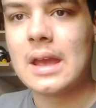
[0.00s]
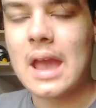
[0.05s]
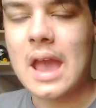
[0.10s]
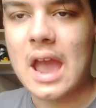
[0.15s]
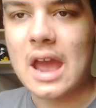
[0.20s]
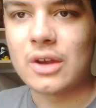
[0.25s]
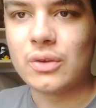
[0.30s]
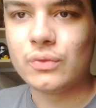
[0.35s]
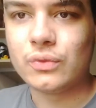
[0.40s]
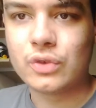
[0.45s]

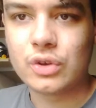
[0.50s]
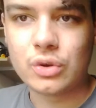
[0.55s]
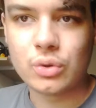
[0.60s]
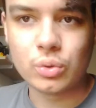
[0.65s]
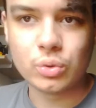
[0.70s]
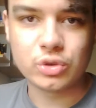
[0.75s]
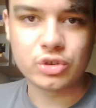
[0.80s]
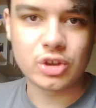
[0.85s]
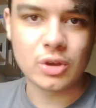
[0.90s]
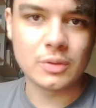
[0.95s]
And of
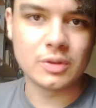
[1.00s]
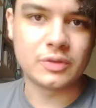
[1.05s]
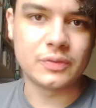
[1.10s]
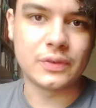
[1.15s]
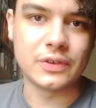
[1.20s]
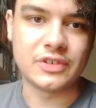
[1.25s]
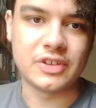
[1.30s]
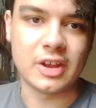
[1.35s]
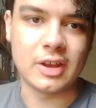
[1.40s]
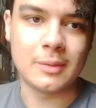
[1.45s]
course, so as
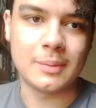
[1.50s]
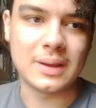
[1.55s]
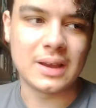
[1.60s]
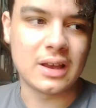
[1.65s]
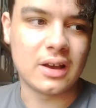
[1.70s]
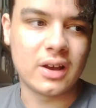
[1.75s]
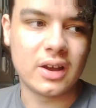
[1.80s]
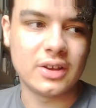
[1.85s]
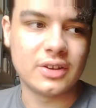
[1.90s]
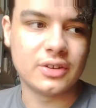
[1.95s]
for TB
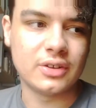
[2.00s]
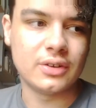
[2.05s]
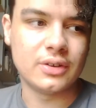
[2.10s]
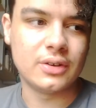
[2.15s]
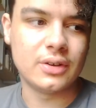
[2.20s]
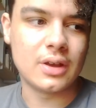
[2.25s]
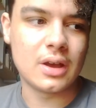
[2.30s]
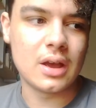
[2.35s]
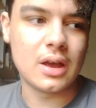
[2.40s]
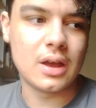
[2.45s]

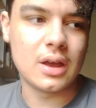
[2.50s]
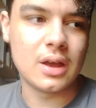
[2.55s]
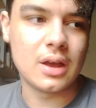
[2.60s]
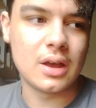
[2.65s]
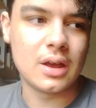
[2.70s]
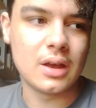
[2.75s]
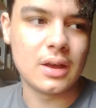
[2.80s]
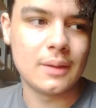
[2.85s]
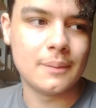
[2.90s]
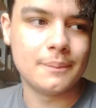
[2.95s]

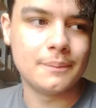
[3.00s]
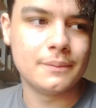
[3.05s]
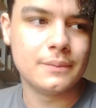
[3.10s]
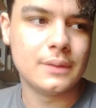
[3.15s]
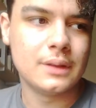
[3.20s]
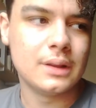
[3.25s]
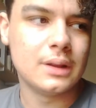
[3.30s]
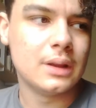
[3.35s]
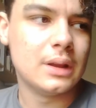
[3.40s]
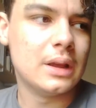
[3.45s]
Gaiden,
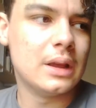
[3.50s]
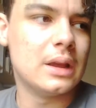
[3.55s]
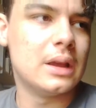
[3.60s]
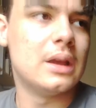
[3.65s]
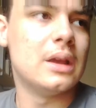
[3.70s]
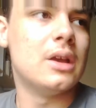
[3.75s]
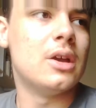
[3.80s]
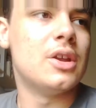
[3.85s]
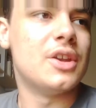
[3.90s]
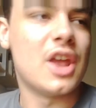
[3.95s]

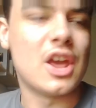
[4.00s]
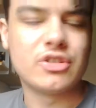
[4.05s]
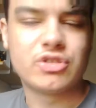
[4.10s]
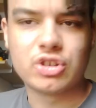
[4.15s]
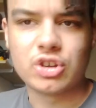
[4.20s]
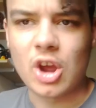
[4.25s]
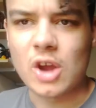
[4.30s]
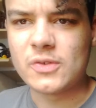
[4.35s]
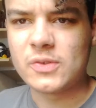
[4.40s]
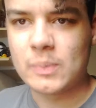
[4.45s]
there
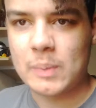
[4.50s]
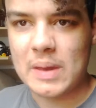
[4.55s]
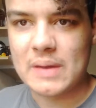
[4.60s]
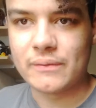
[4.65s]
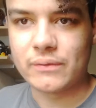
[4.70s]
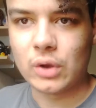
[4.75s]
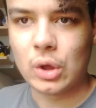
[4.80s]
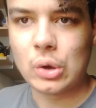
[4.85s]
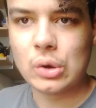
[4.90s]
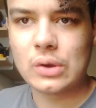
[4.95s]
should hopefully be a
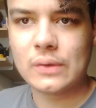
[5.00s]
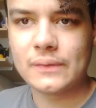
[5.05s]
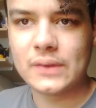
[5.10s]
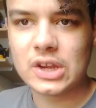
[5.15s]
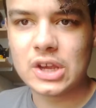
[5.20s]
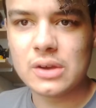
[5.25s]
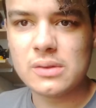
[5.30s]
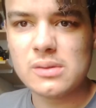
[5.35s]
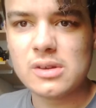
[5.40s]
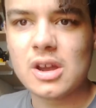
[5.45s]
vlog
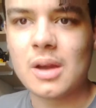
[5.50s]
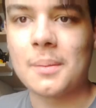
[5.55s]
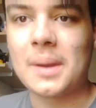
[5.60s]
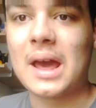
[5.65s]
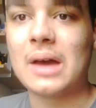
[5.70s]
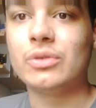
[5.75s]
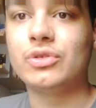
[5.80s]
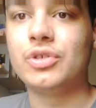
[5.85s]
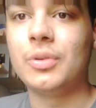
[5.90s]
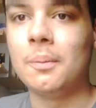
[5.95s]
video coming
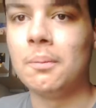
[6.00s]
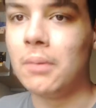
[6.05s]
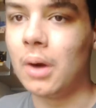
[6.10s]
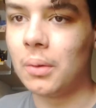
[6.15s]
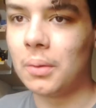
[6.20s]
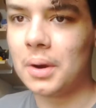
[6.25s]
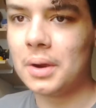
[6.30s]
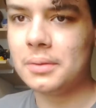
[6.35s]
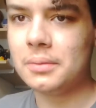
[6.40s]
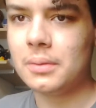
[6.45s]
out
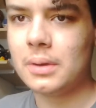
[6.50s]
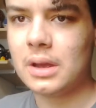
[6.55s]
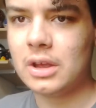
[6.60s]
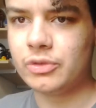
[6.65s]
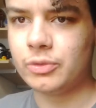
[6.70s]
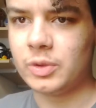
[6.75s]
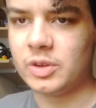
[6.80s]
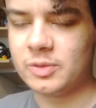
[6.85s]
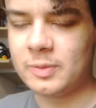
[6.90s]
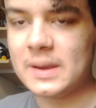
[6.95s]
tomorrow
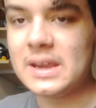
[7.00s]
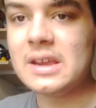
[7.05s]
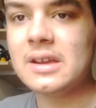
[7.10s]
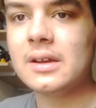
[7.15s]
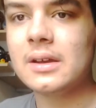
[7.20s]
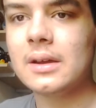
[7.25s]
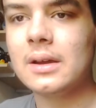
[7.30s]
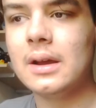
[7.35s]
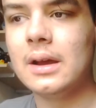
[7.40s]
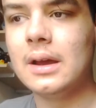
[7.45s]
as we speak.
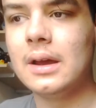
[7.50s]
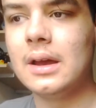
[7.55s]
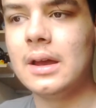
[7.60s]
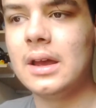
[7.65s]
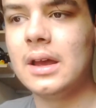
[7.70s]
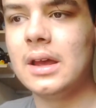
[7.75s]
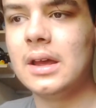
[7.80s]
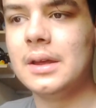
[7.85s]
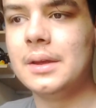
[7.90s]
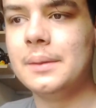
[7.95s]

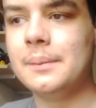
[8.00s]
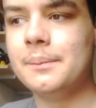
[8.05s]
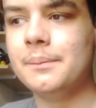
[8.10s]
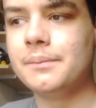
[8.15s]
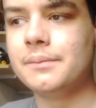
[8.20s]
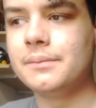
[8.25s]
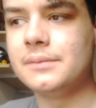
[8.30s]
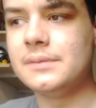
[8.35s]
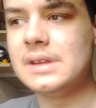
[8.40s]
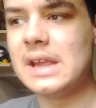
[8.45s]

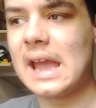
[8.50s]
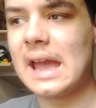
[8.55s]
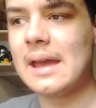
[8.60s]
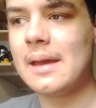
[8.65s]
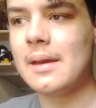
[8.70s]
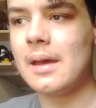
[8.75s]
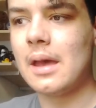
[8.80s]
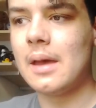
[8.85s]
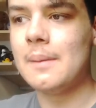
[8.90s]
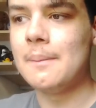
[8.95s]

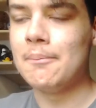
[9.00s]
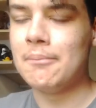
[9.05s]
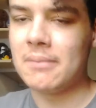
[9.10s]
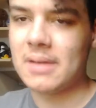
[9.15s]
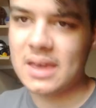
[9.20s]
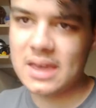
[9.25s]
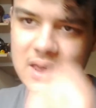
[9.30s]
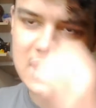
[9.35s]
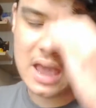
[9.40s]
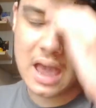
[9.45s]

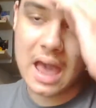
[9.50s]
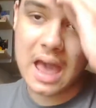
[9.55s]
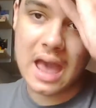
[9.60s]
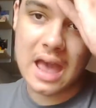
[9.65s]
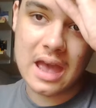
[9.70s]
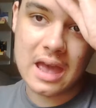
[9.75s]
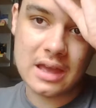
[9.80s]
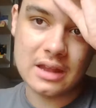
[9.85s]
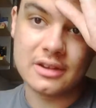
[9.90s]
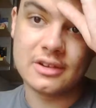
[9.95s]
Me
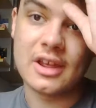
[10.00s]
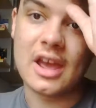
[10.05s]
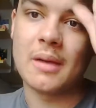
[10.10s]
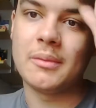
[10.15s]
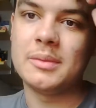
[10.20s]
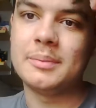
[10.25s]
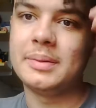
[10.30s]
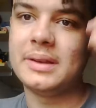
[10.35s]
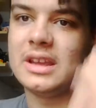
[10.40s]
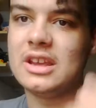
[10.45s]
and help
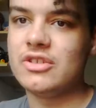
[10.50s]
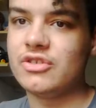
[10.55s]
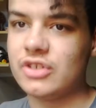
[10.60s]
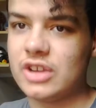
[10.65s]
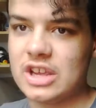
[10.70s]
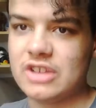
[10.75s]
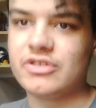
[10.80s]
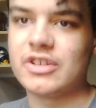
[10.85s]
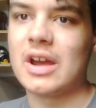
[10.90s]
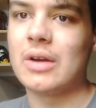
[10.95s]
me please,
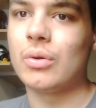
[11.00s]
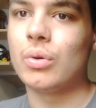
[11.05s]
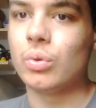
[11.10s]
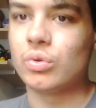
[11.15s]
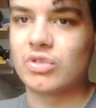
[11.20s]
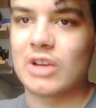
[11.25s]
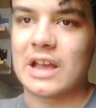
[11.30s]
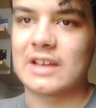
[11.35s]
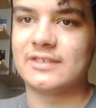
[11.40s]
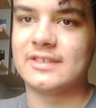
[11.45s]
he's now
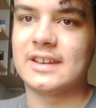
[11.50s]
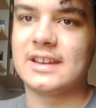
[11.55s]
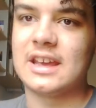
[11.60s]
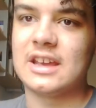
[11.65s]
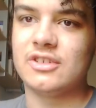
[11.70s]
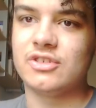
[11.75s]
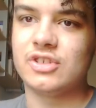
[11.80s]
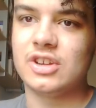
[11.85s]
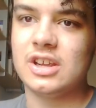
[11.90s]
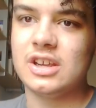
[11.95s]
called Jack State
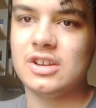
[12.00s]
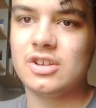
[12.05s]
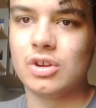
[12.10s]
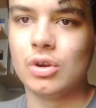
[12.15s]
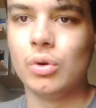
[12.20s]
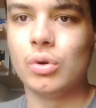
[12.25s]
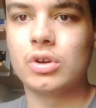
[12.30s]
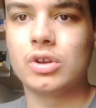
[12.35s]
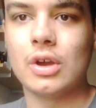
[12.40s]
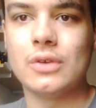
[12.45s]
HD,
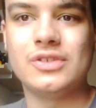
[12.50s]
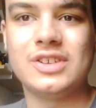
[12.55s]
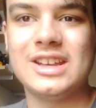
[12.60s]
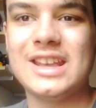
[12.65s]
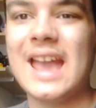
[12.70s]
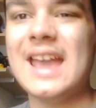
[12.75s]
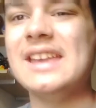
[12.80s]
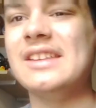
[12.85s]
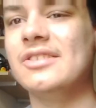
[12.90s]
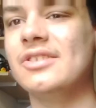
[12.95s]
go to
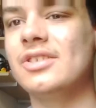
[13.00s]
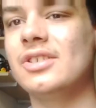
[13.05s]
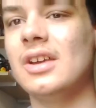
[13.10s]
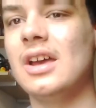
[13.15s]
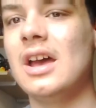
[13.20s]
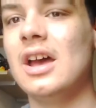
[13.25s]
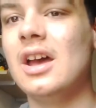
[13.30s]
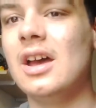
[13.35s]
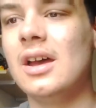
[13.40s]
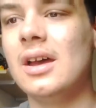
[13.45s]
Yates,
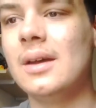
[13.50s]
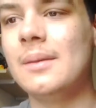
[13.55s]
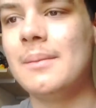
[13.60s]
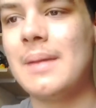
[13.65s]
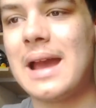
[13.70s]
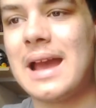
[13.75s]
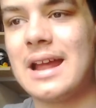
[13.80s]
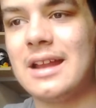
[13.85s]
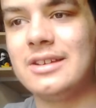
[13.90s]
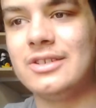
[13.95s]

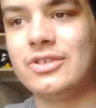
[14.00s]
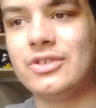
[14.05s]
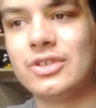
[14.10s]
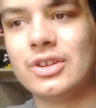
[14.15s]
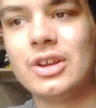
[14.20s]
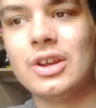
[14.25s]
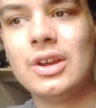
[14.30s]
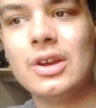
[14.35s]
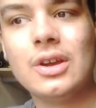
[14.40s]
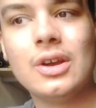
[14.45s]
and
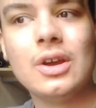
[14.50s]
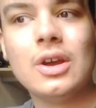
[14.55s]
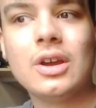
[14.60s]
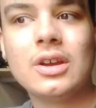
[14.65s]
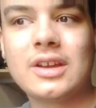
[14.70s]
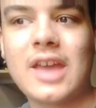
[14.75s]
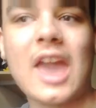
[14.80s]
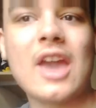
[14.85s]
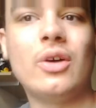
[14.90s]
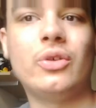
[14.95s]

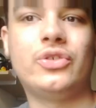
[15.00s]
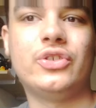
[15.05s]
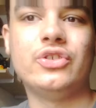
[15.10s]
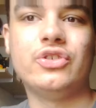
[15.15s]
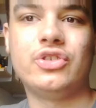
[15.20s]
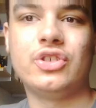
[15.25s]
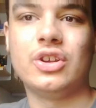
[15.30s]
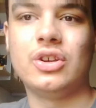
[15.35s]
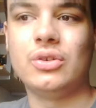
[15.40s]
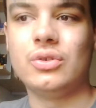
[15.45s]
Chaos
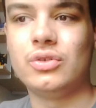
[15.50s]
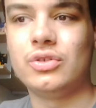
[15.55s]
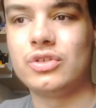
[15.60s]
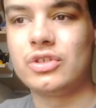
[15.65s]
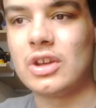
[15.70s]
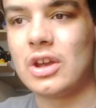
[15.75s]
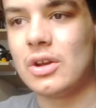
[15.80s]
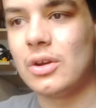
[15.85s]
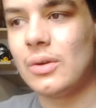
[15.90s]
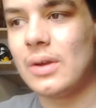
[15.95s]
Ensues.
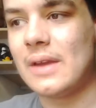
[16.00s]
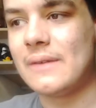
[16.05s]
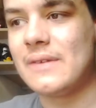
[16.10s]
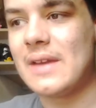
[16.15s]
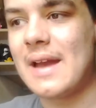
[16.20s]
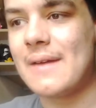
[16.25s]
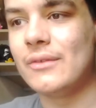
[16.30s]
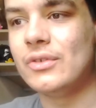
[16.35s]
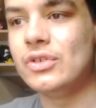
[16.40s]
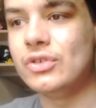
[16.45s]
So if
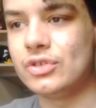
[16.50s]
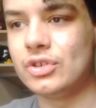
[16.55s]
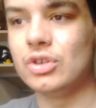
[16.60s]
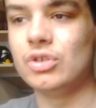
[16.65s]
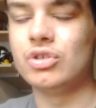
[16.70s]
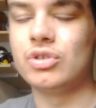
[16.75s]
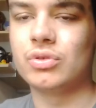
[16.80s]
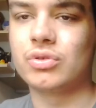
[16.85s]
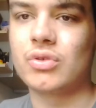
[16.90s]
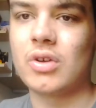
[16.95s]
you haven't,
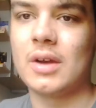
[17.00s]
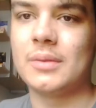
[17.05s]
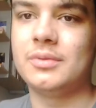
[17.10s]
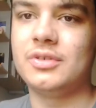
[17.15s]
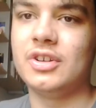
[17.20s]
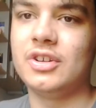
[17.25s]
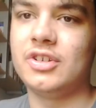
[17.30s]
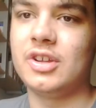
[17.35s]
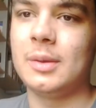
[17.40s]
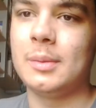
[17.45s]
do subscribe
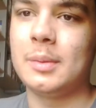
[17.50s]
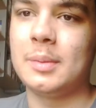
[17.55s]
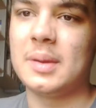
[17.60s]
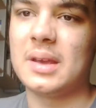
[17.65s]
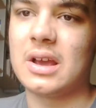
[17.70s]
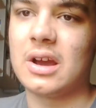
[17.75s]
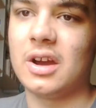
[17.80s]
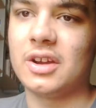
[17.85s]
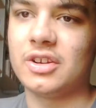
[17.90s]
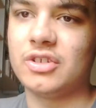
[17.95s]
to the TVB
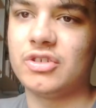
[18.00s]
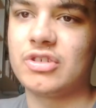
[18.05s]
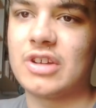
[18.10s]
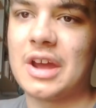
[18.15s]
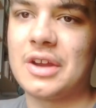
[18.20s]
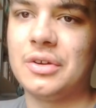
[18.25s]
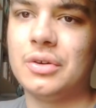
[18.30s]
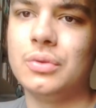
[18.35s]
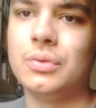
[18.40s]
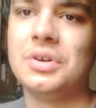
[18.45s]
Guardian
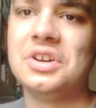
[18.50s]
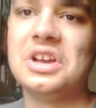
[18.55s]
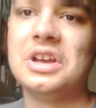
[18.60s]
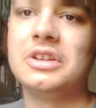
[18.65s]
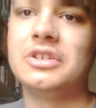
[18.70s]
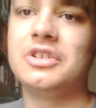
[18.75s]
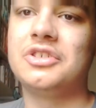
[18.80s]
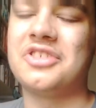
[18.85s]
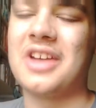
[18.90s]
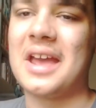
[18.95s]
channel
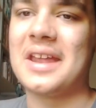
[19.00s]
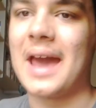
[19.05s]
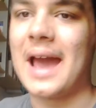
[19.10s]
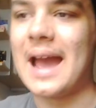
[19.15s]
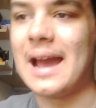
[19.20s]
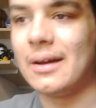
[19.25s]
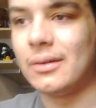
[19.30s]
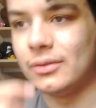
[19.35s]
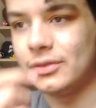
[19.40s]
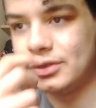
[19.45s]
to check that
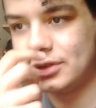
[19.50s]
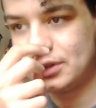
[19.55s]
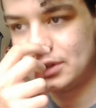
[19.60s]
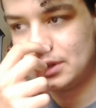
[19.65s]
out.